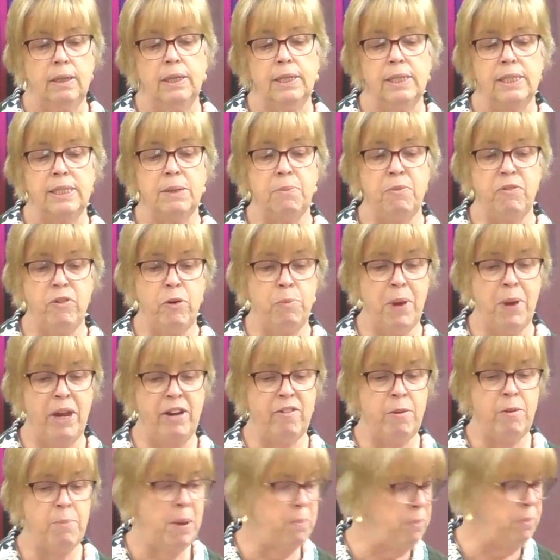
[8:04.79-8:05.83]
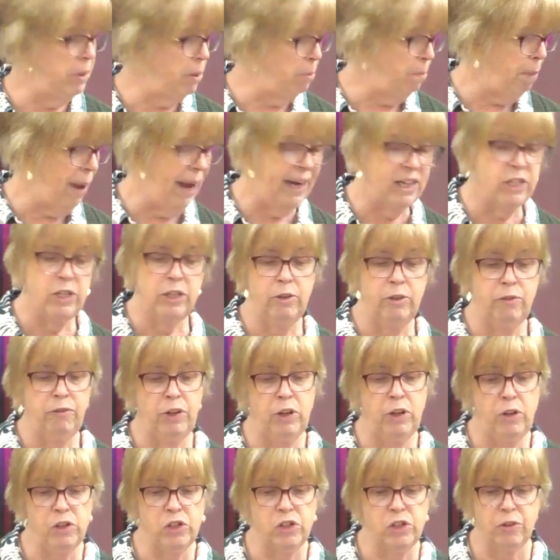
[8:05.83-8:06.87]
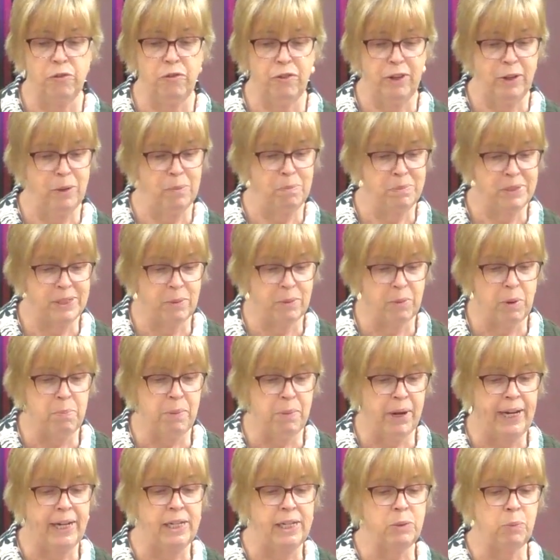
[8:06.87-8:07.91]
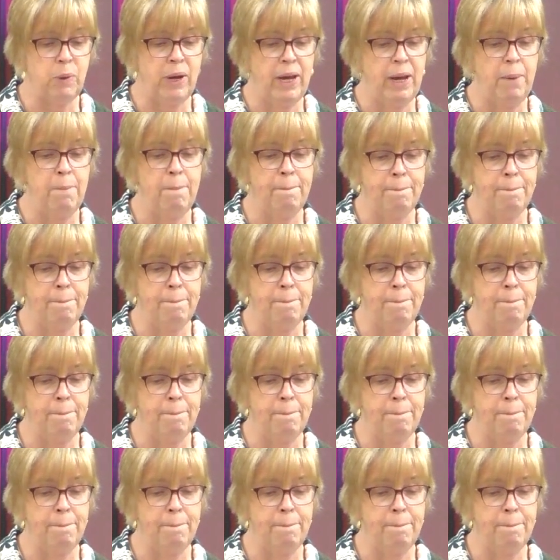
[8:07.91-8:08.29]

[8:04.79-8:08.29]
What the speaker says: Some of you may remember the Back to the Future films that were made where